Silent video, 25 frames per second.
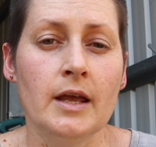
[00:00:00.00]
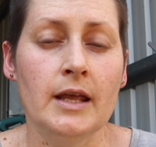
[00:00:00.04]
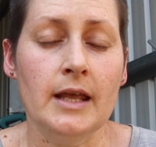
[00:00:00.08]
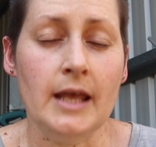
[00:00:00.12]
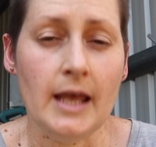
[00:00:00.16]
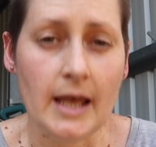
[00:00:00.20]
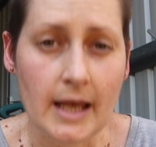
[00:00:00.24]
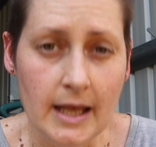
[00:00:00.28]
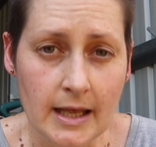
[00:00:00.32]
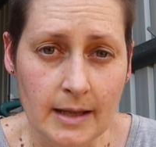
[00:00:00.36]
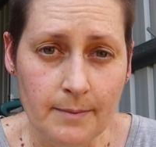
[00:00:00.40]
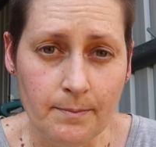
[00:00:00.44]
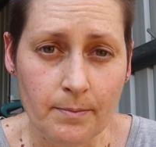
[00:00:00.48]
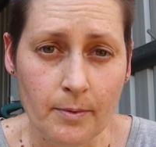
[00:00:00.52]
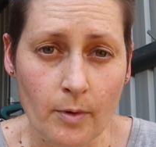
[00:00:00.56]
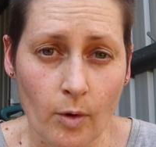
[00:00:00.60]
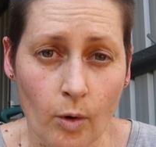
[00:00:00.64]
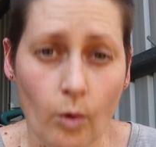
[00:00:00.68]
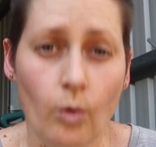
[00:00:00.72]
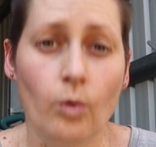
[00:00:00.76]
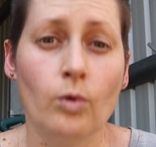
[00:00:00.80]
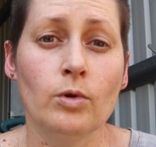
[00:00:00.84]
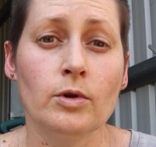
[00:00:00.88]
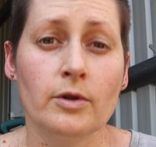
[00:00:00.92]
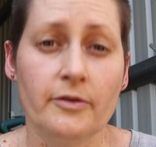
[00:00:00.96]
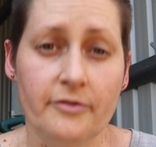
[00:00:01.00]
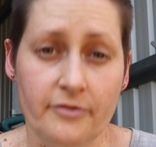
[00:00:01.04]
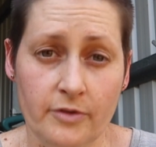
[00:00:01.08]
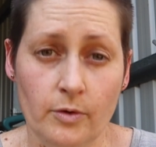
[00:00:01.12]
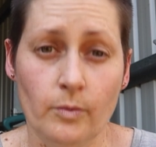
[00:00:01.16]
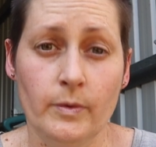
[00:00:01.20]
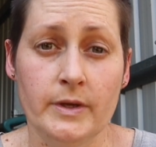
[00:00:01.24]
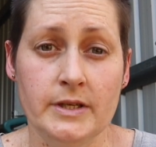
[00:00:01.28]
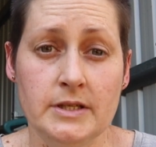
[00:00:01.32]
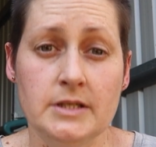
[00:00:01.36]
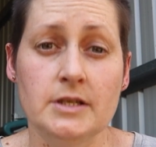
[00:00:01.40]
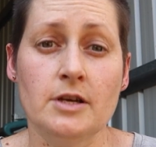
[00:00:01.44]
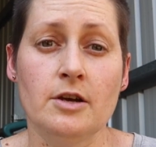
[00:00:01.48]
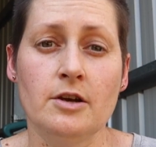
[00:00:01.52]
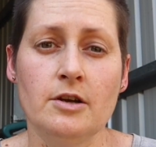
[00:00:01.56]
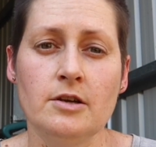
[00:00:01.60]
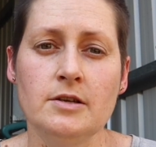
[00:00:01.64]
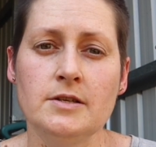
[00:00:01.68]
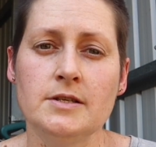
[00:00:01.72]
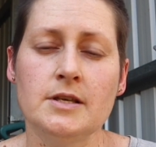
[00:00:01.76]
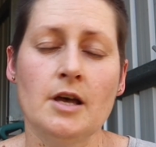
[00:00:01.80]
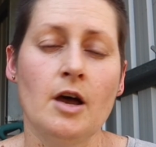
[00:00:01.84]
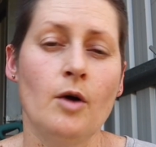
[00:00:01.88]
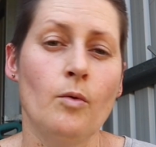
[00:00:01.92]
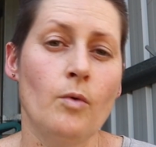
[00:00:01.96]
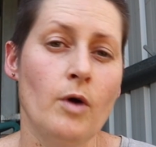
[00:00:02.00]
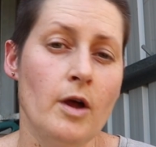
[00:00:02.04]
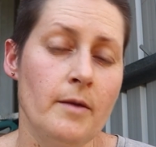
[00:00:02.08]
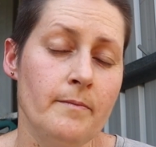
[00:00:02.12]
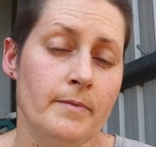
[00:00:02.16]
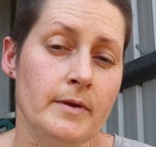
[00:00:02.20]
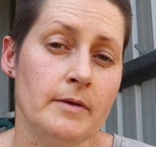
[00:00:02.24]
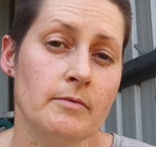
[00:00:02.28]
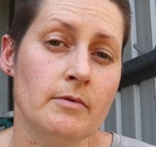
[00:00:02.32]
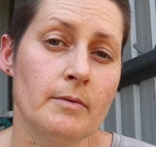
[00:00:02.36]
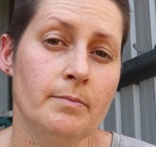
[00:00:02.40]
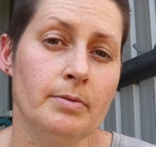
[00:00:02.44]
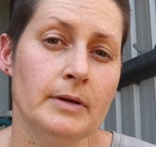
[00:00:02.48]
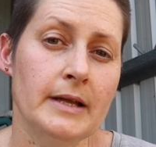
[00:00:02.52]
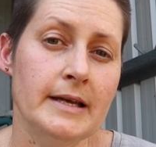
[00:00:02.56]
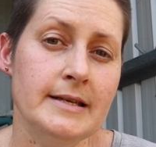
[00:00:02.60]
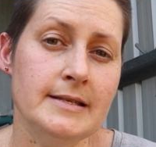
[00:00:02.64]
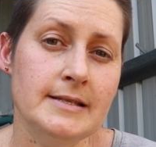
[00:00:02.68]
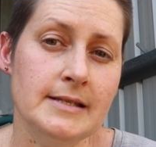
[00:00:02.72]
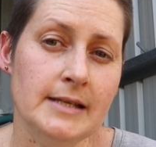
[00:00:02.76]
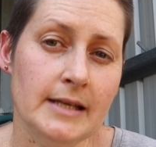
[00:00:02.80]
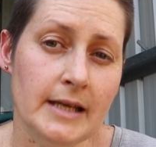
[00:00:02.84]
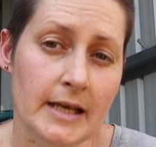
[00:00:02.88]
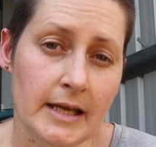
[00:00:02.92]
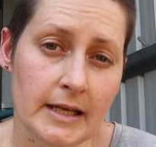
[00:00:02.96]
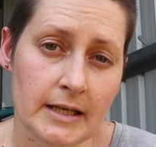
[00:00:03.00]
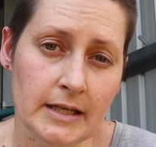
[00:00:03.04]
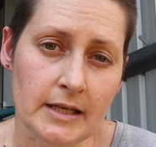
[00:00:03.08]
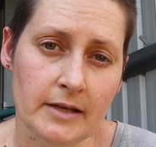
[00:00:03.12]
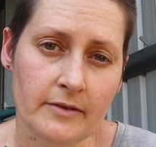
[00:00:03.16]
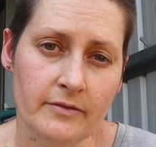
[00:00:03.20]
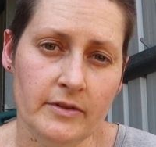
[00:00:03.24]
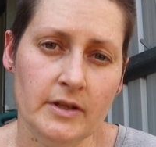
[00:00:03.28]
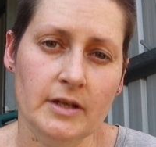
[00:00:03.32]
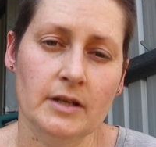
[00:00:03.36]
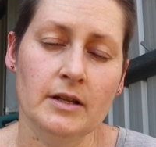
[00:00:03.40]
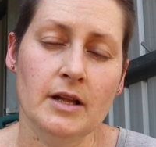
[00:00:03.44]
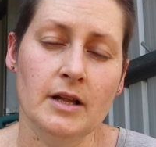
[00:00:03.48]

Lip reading: keep all of the windows. I won't be replacing any of the